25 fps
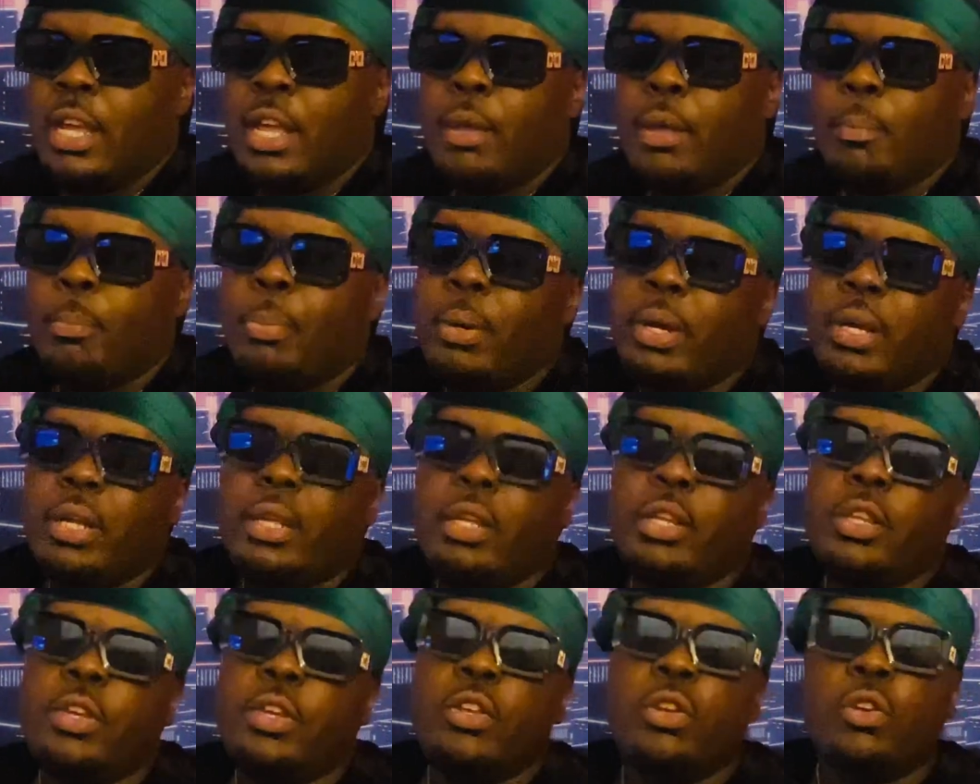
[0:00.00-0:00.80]

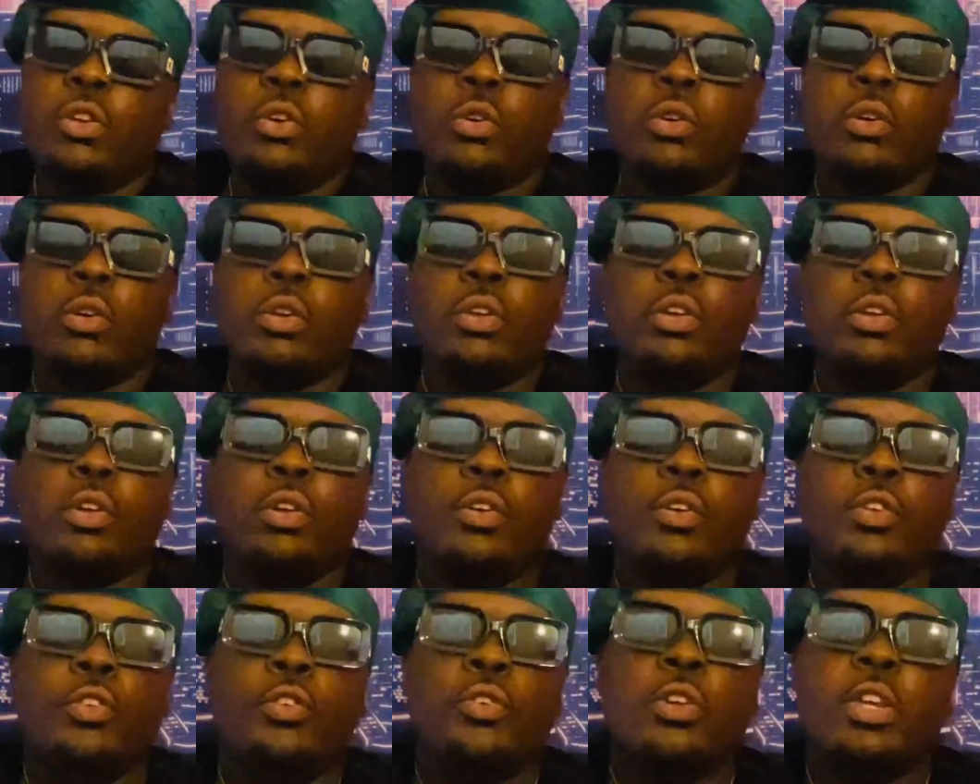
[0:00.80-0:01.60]
But,
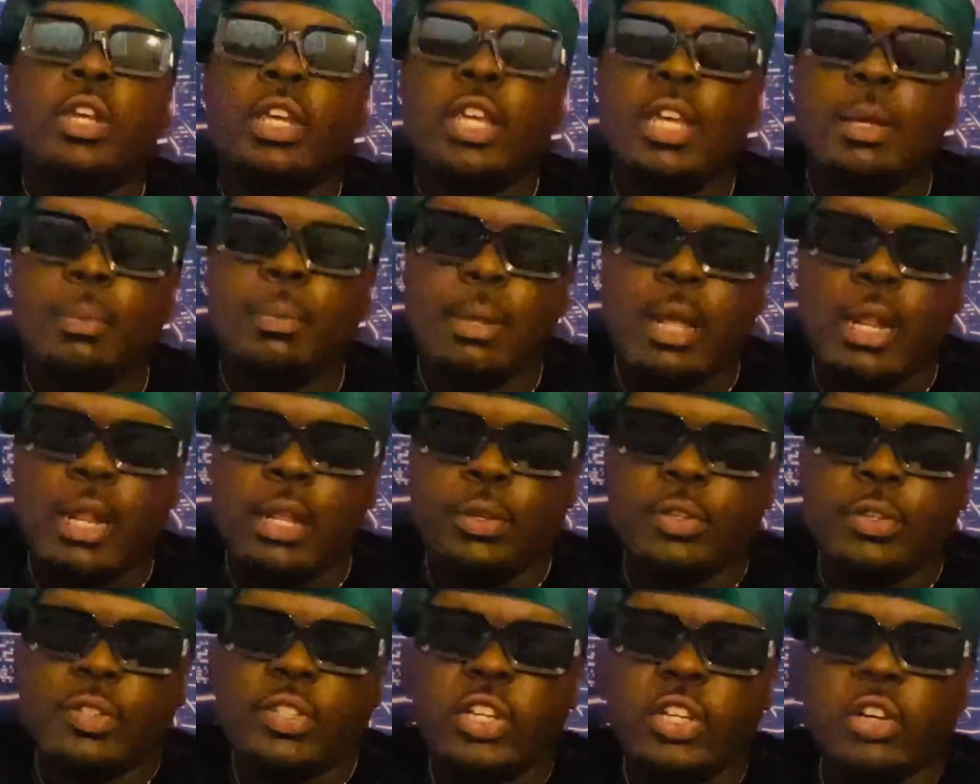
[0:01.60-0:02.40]
you can keep that
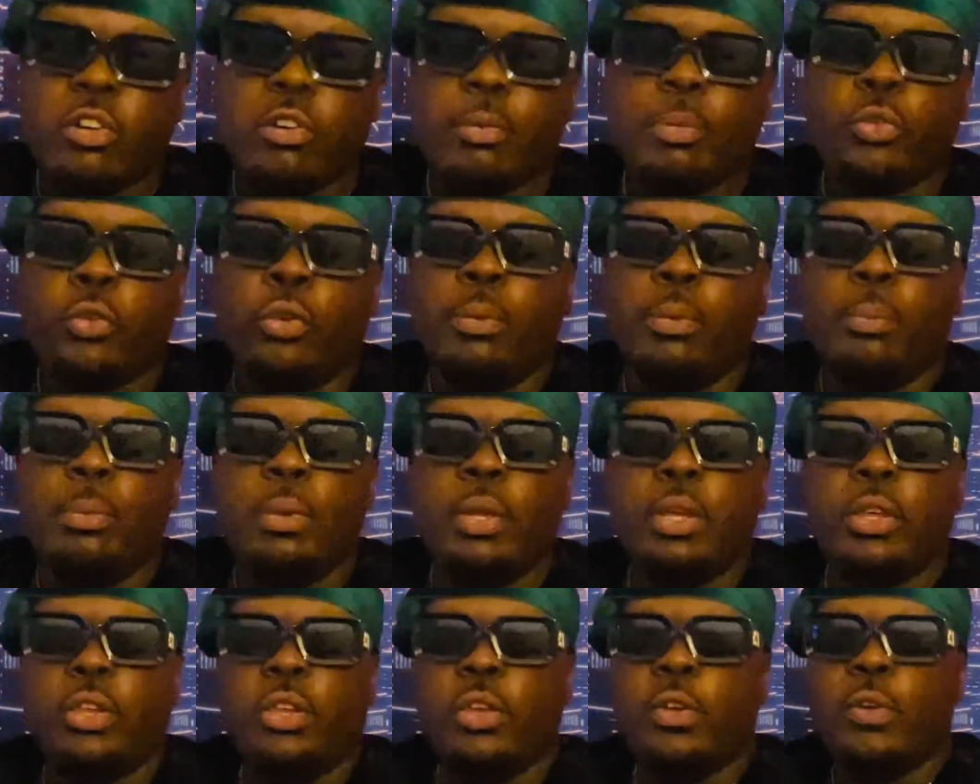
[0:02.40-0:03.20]
little secret between
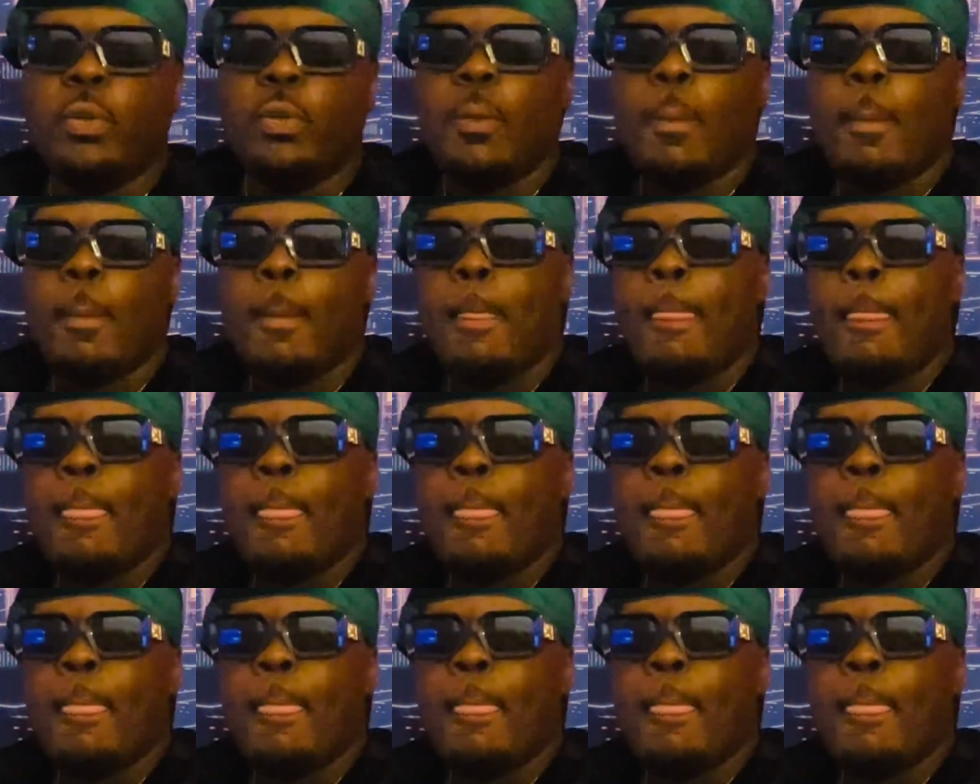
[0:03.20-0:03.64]
me and you.